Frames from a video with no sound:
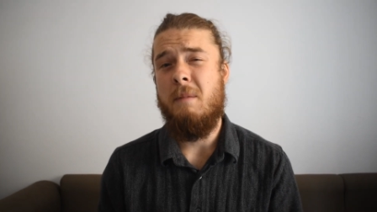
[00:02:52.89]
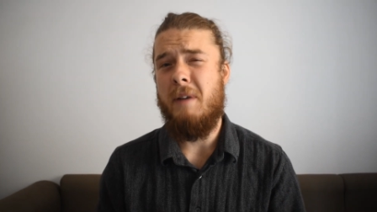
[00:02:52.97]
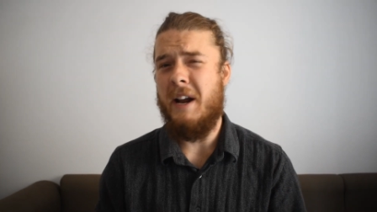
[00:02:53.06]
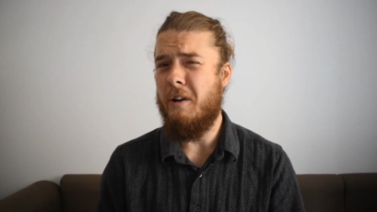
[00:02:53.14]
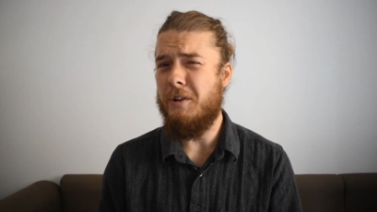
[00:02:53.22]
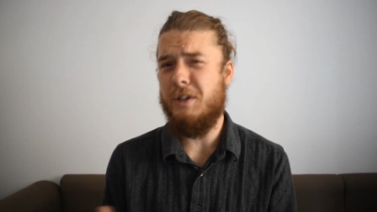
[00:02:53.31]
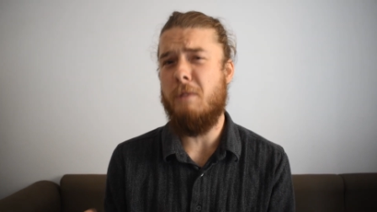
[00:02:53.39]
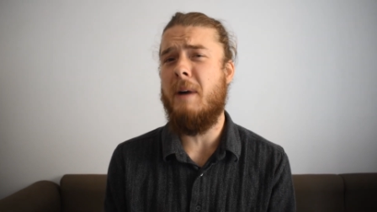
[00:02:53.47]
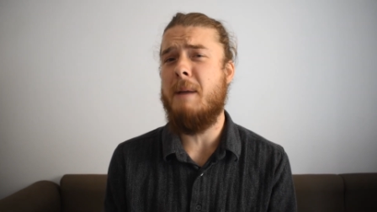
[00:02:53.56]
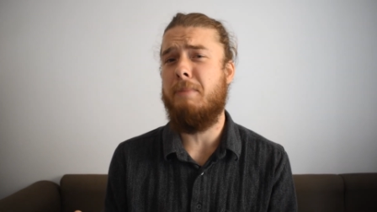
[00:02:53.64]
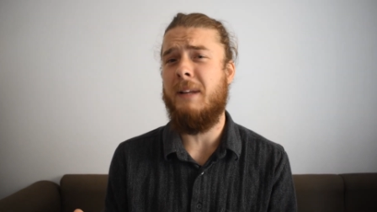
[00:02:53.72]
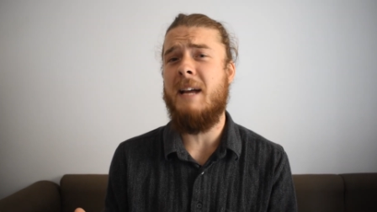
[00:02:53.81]
But I also
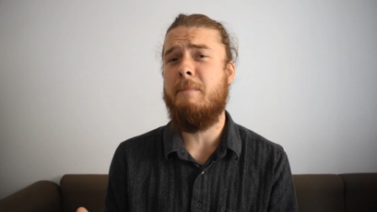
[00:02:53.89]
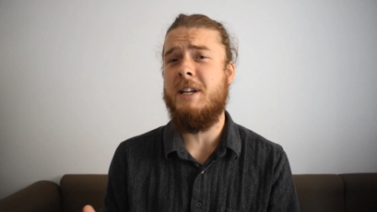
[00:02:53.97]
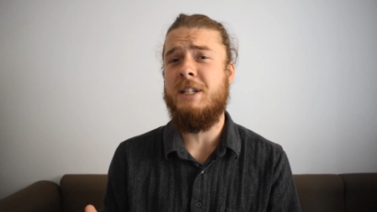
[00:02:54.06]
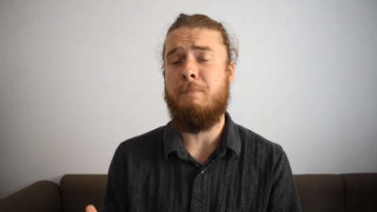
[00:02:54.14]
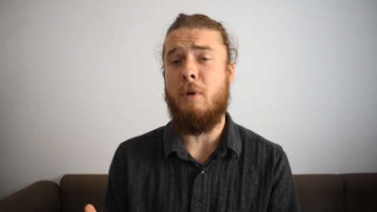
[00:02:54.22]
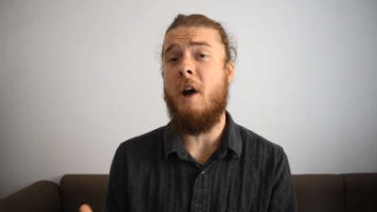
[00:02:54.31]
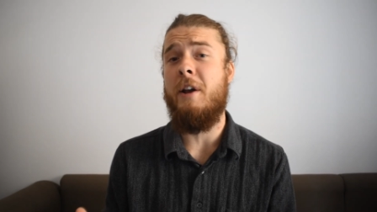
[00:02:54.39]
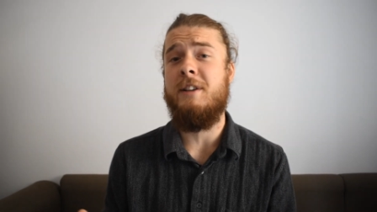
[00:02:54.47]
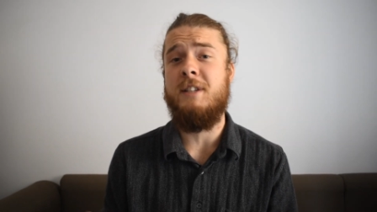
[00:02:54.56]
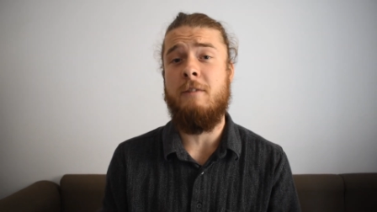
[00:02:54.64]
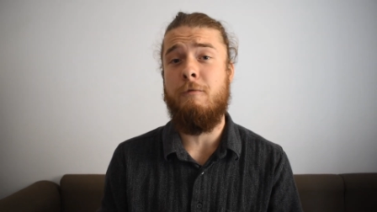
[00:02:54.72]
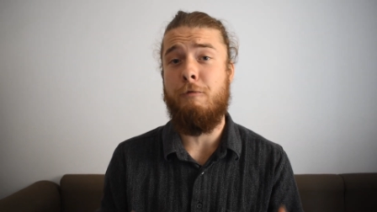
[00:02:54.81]
buy plant-based
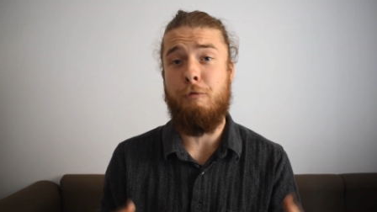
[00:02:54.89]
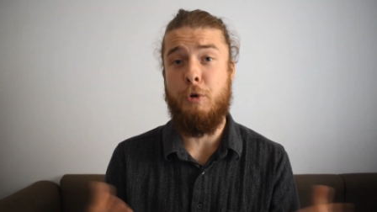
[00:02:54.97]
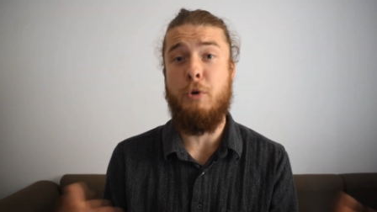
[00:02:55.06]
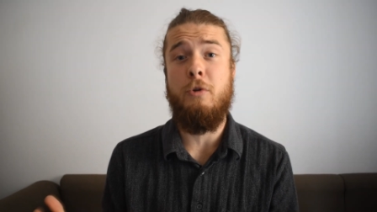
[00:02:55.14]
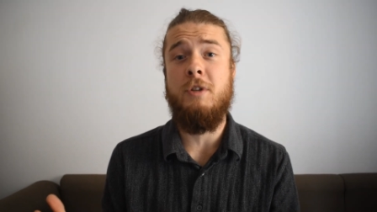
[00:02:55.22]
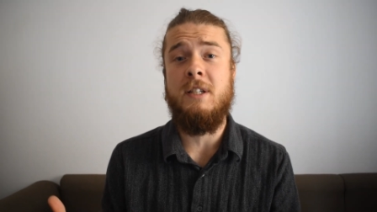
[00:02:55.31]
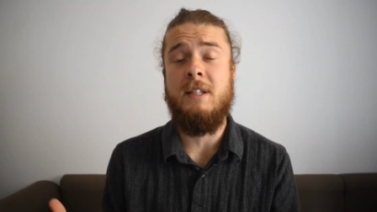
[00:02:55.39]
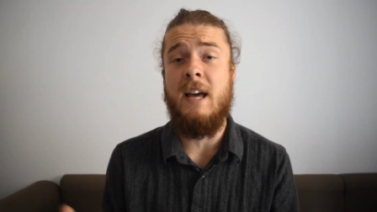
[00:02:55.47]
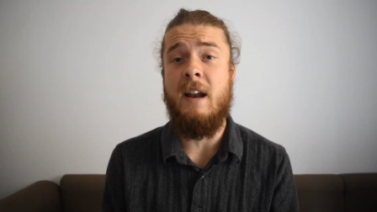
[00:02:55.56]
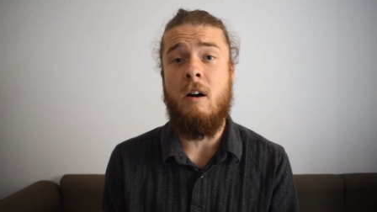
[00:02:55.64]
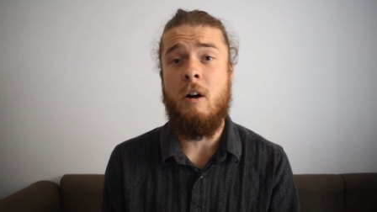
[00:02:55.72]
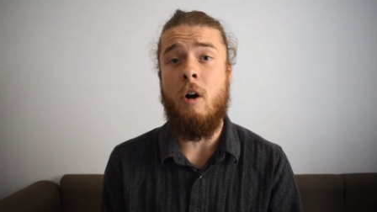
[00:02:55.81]
products and fruits
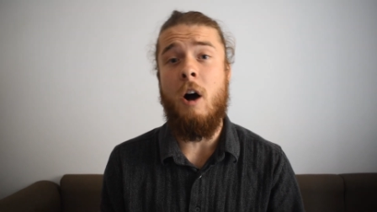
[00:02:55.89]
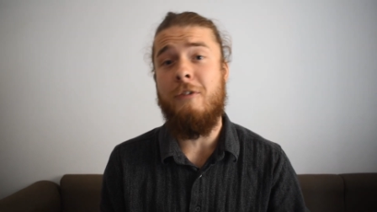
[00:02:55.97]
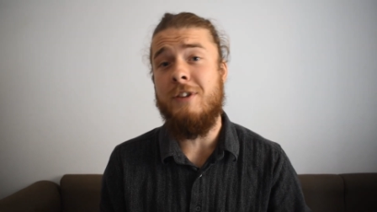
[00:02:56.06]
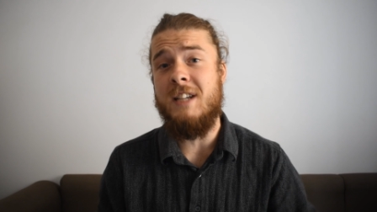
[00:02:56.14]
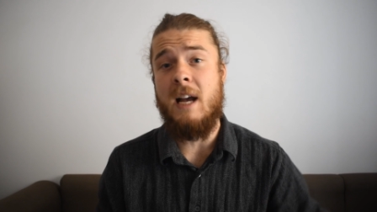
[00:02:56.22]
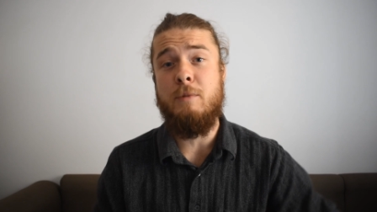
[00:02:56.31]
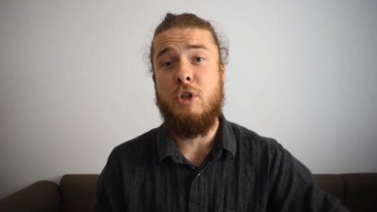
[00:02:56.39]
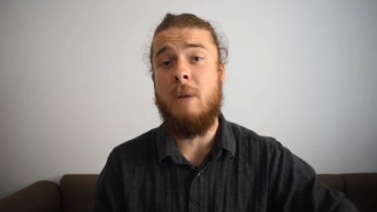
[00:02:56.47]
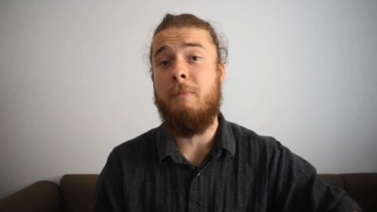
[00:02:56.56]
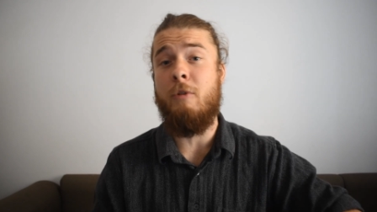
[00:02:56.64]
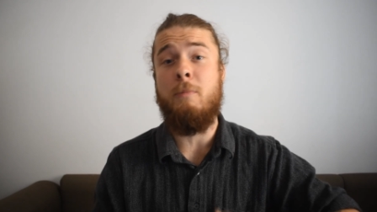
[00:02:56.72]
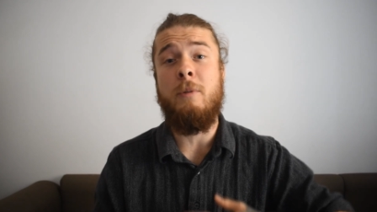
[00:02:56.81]
that are oftentimes
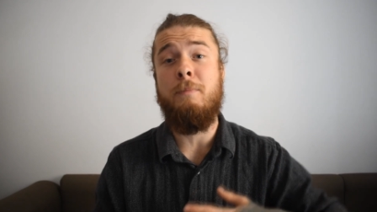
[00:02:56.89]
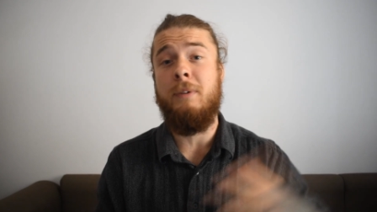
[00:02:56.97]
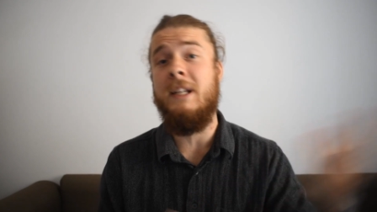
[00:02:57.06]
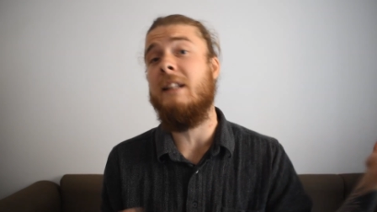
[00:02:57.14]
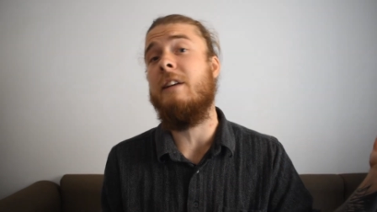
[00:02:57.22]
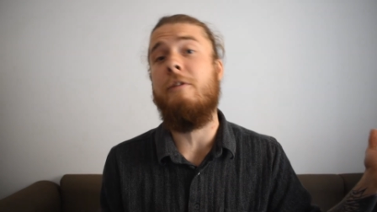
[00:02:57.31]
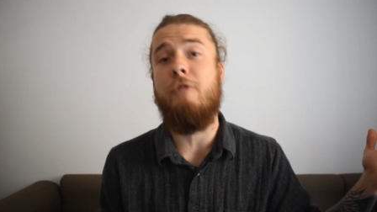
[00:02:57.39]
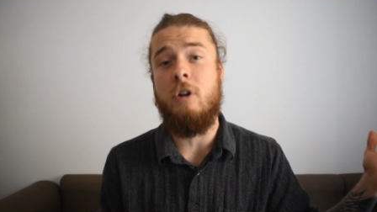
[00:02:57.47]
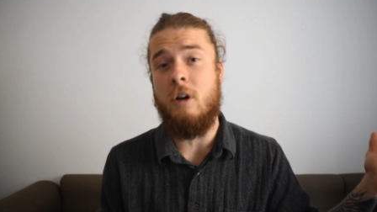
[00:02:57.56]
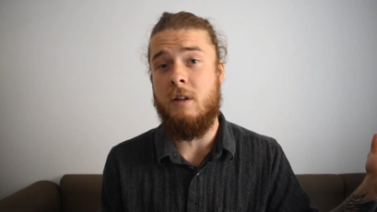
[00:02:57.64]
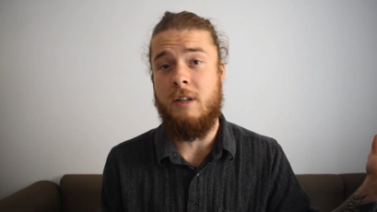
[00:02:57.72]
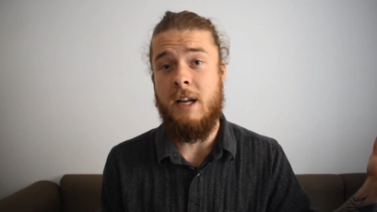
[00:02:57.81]
shipped from completely
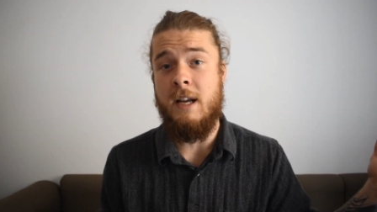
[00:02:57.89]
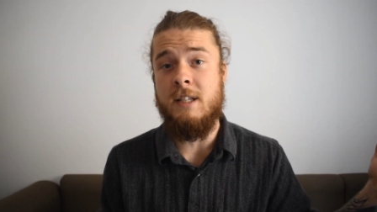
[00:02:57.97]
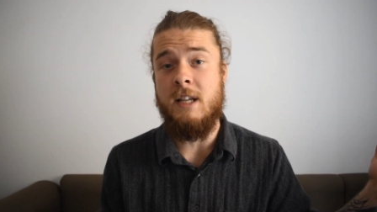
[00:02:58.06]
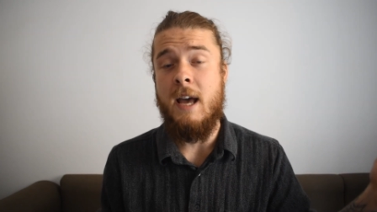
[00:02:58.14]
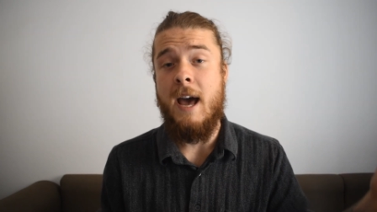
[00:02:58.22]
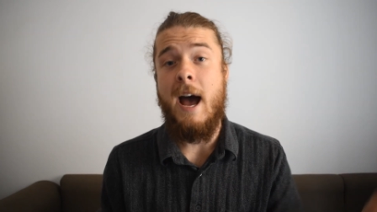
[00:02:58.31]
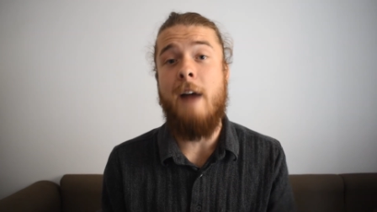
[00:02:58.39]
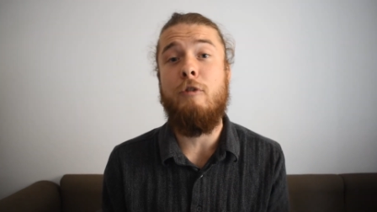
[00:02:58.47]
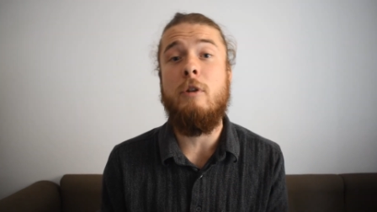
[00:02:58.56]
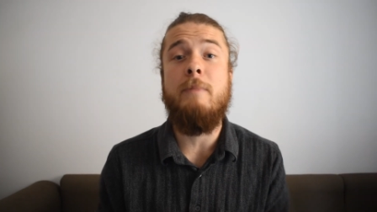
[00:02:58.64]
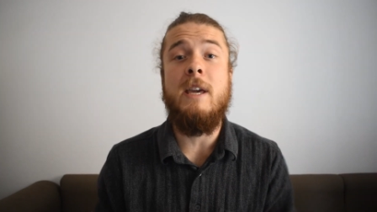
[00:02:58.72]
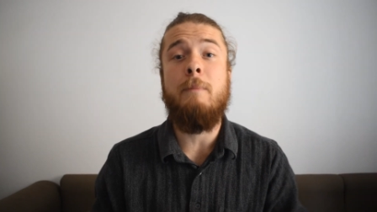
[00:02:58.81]
different continents
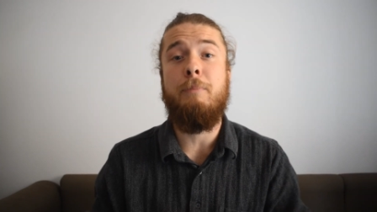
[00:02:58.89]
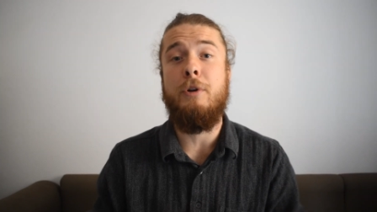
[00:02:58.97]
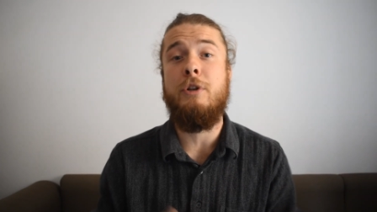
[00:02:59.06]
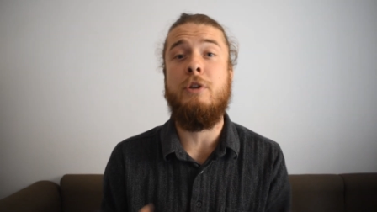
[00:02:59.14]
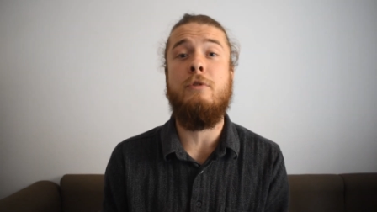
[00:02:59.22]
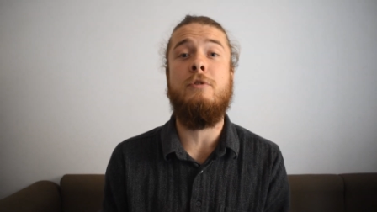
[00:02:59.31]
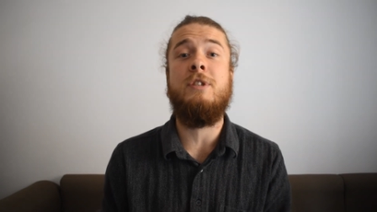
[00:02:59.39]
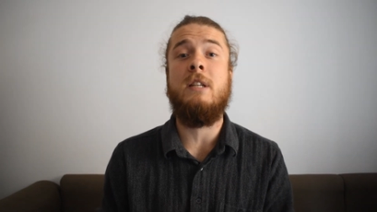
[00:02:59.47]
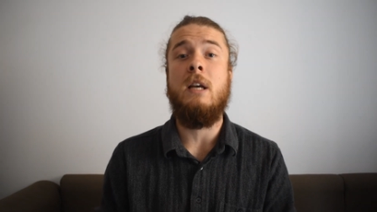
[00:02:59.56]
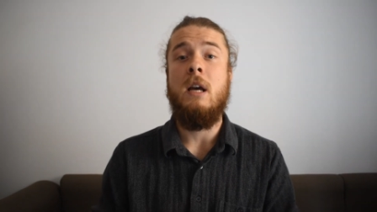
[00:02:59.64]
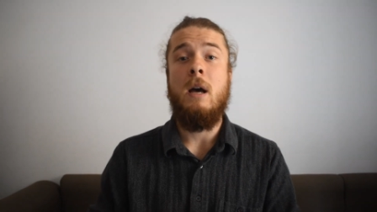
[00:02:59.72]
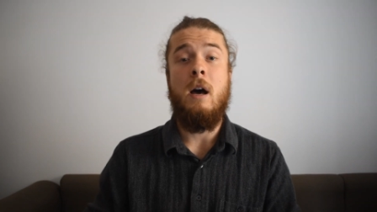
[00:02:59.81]
after being
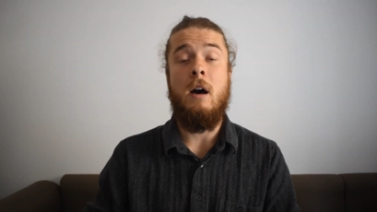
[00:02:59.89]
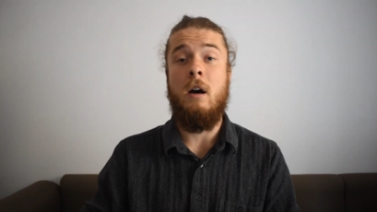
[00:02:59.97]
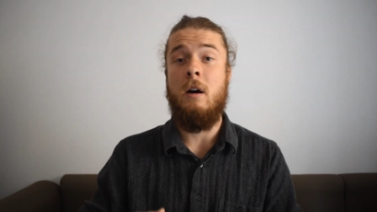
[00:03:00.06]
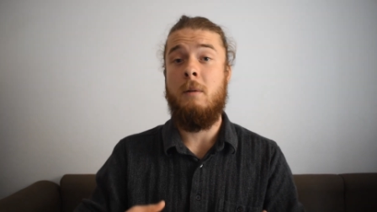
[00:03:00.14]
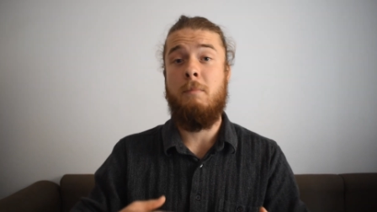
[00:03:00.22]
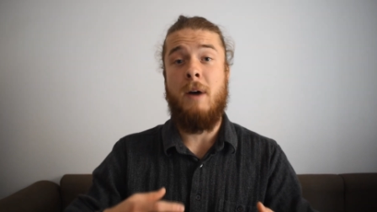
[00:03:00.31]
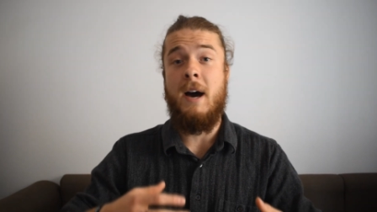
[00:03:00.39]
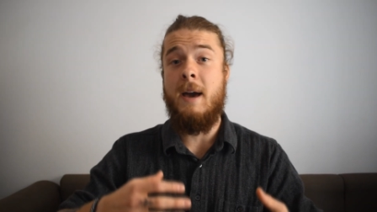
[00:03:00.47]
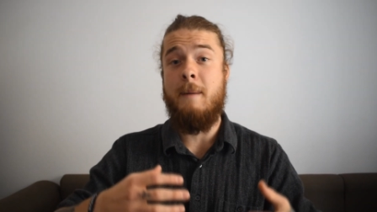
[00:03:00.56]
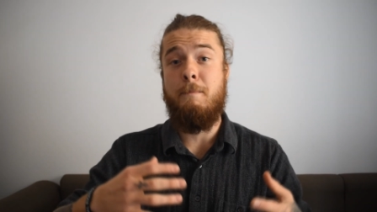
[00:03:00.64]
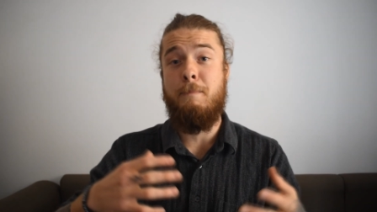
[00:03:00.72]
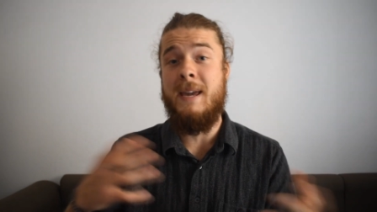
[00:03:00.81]
produced uh,
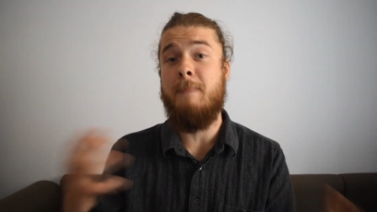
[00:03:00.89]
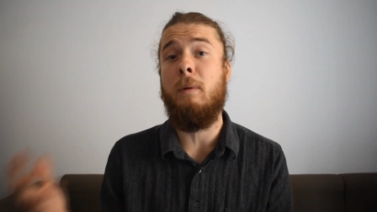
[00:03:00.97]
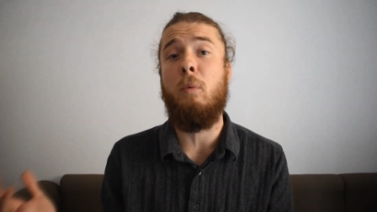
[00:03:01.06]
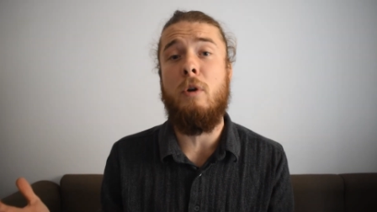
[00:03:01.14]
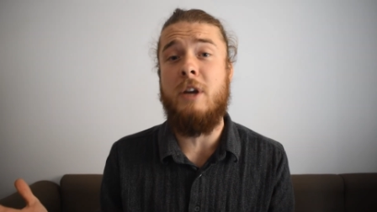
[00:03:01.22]
by people